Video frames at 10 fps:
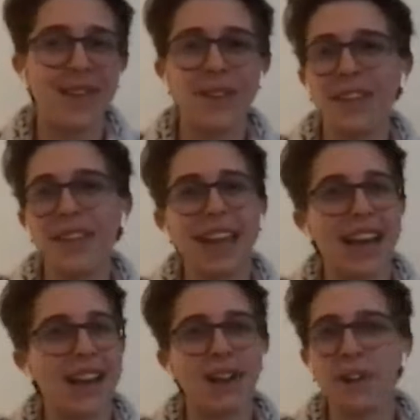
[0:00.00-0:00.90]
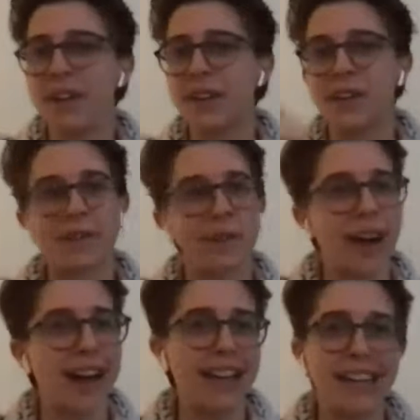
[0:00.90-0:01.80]
you can get a good
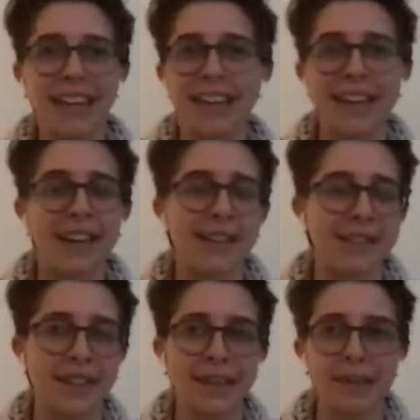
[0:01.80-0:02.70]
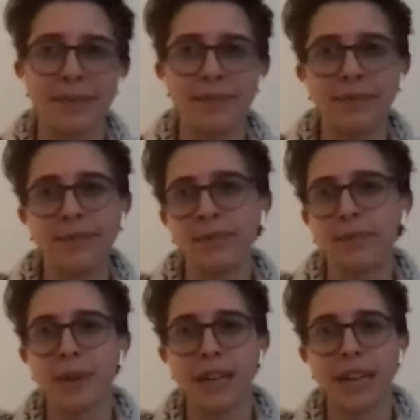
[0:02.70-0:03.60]
variety of
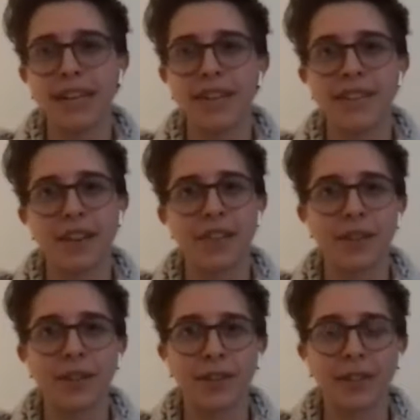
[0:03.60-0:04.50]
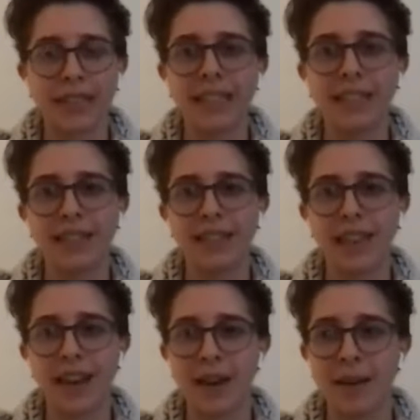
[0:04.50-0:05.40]
what kind of stuff you're doing.
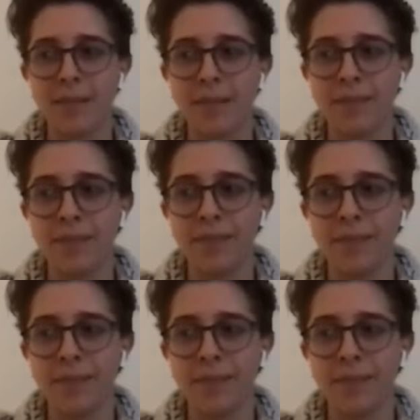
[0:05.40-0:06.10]
Um,